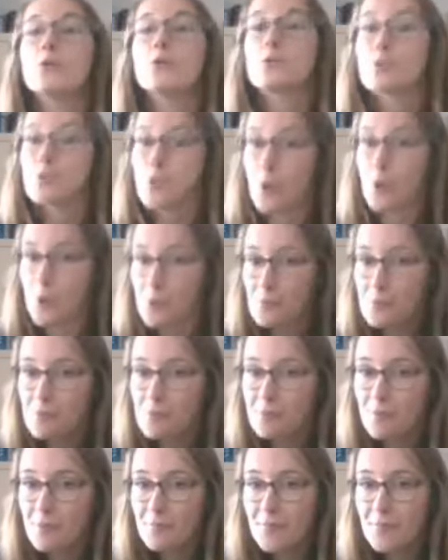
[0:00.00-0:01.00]
So
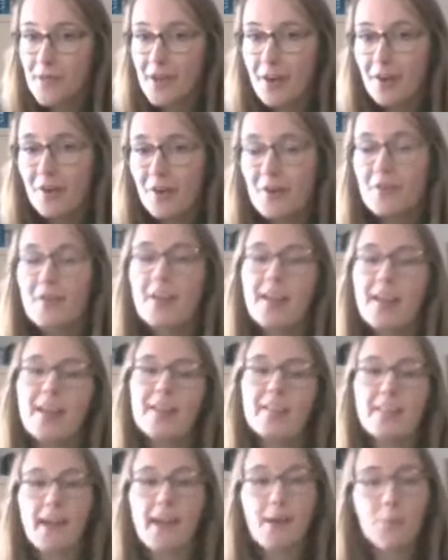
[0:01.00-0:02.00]
from there,
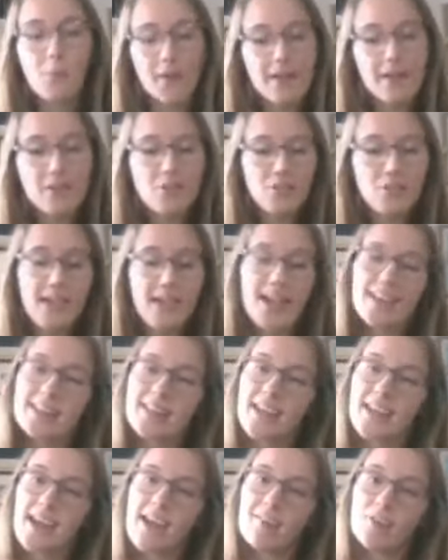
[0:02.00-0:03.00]
that whale just
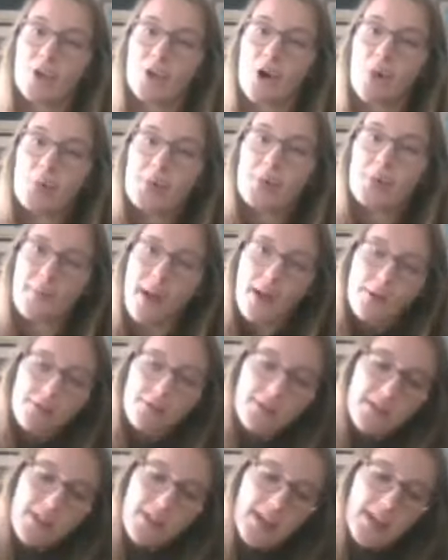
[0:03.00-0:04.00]
has to have an open
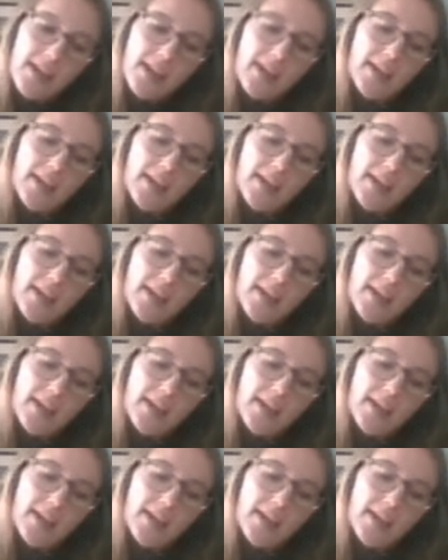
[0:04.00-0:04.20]
mouth.